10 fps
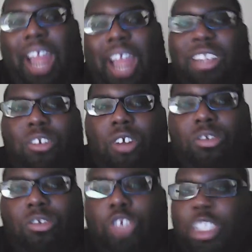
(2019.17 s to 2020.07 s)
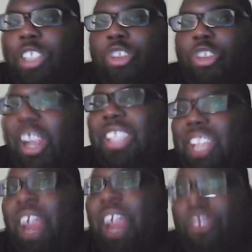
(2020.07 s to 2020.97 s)
And you shouldn't trade
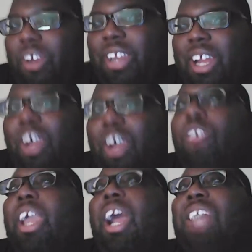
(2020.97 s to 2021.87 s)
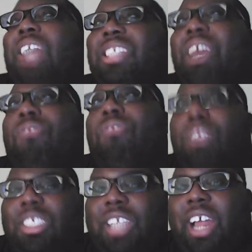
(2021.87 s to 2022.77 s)
Stafford right now. Okay, I say if you
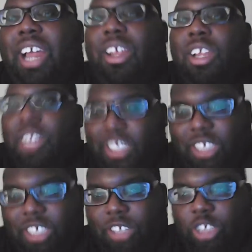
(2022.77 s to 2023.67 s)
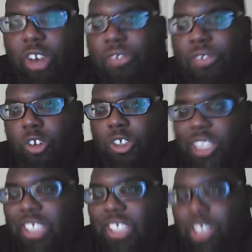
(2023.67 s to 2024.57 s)
these guys, let's say you get Trevor Lawrence.
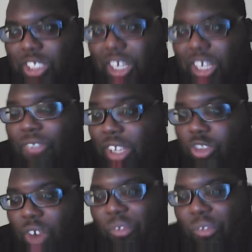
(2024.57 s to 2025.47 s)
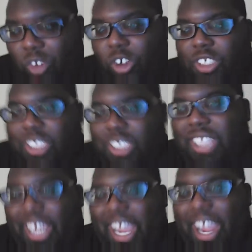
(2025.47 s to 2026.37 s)
Say if Trevor Lawrence is
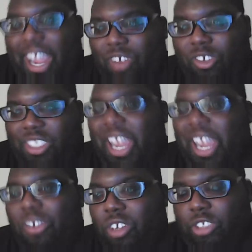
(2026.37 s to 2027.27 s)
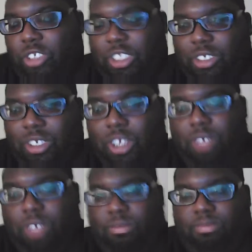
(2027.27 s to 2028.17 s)
that guy or Zach Wilson.
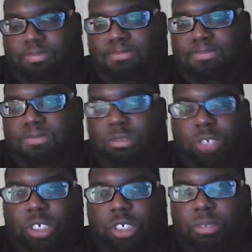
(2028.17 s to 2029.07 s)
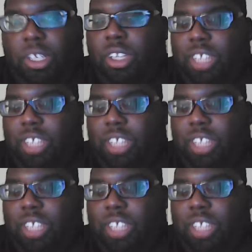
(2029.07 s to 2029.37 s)
Oh, excuse me.